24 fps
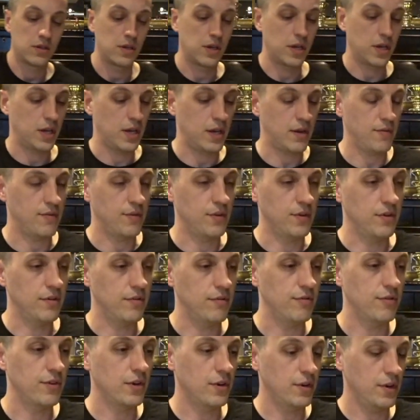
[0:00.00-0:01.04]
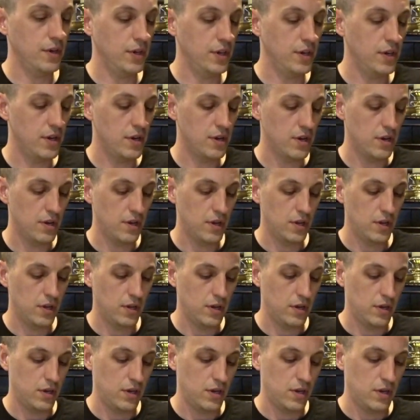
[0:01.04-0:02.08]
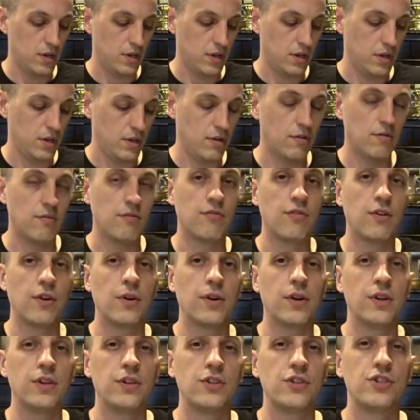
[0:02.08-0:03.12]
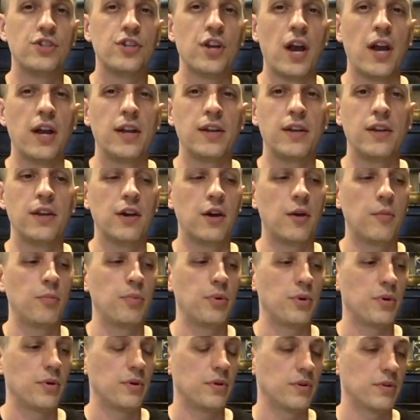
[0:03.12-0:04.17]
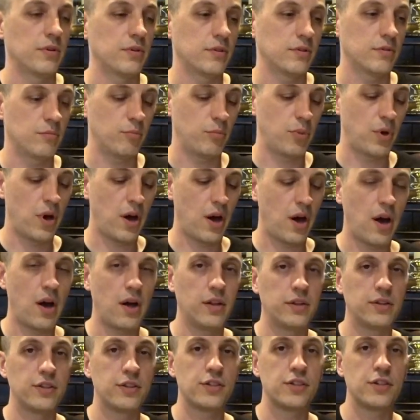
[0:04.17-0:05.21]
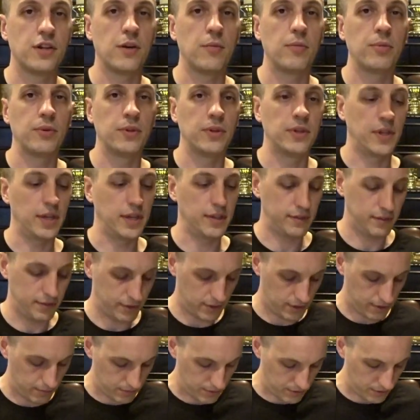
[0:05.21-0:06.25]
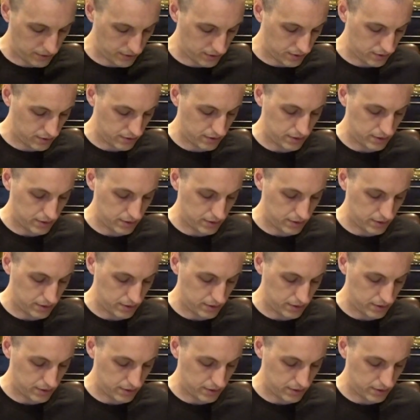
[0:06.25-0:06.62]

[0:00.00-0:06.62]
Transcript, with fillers: I have a very, very shined up, polished up lightsaber